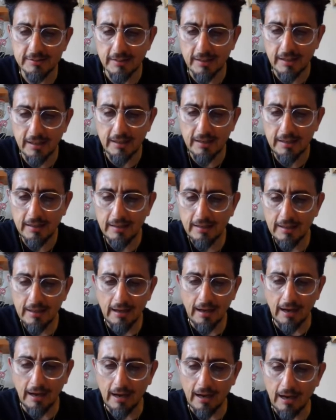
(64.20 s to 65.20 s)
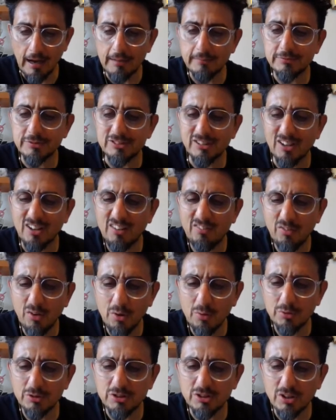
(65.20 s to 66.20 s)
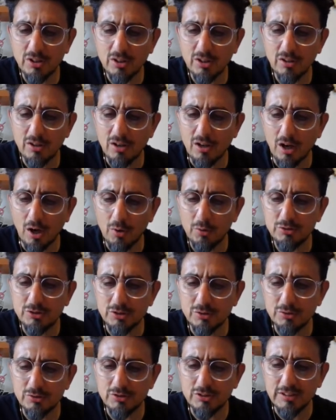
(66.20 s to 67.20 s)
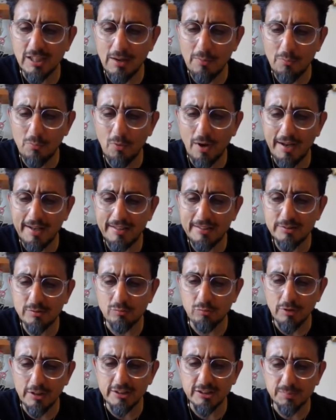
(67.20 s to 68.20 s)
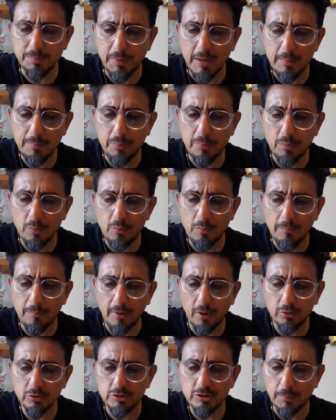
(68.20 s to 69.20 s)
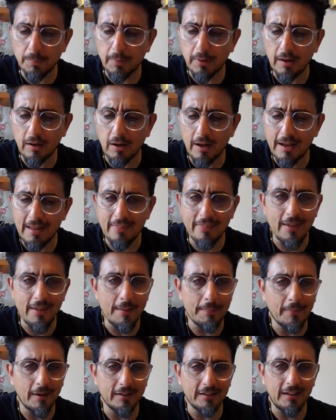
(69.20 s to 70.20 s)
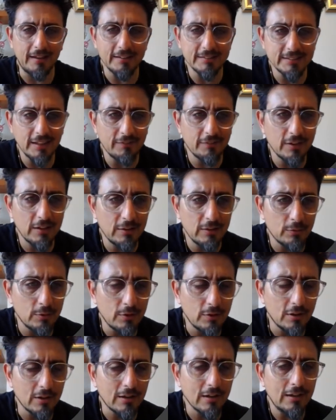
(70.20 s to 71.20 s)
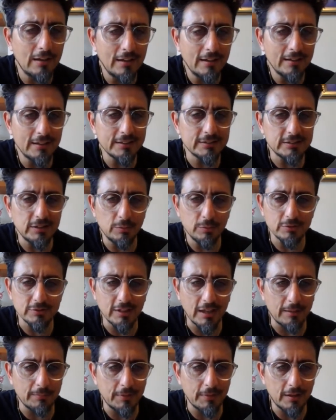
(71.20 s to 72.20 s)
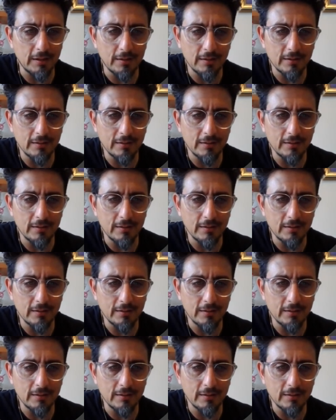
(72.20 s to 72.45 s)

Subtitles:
there. So if we were to go to 10 ways rich people multiply their money, let's have a little look. Let's see what's happening.